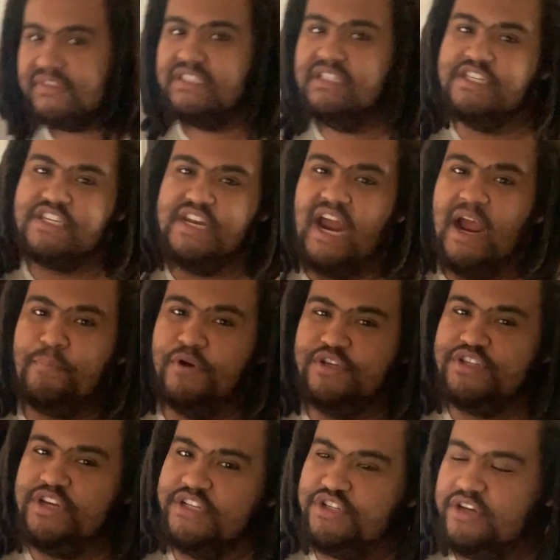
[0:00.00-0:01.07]
listen, I
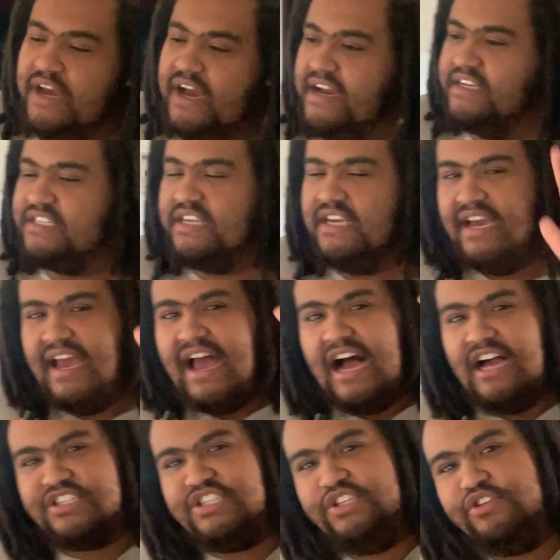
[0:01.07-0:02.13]
appreciate you guys.
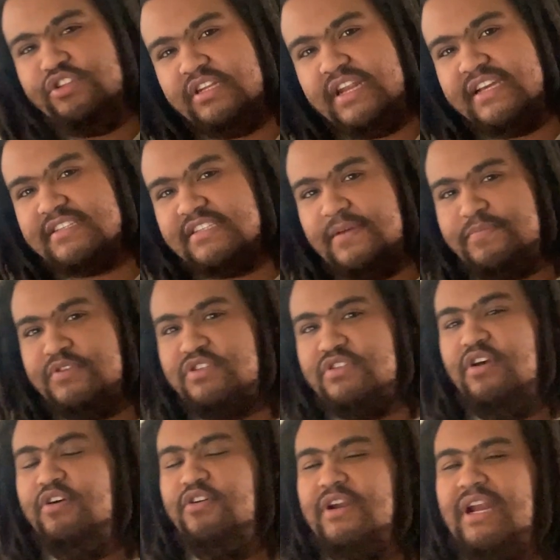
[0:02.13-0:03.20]
I'll see you the next
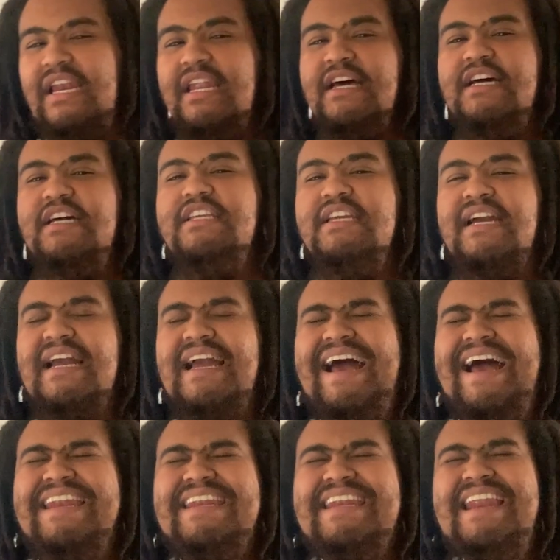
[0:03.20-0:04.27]
episode. I love you.
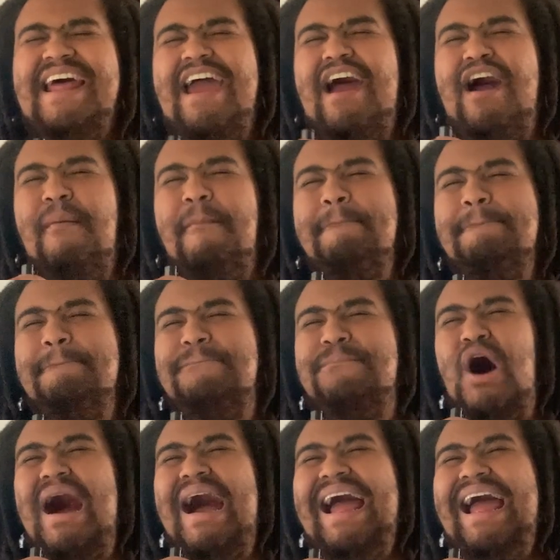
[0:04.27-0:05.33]
Goddamn.
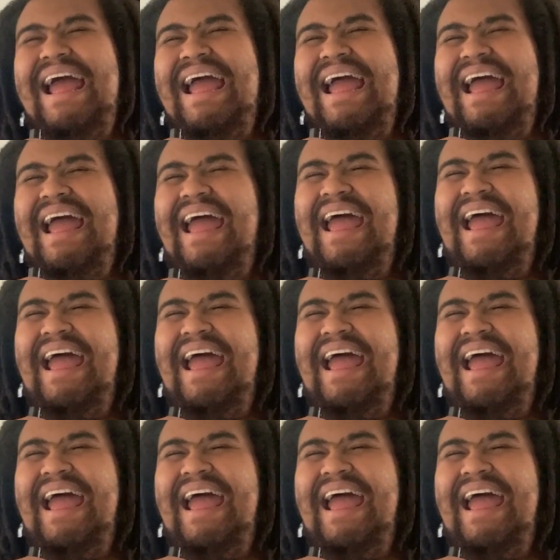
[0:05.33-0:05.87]
Bye.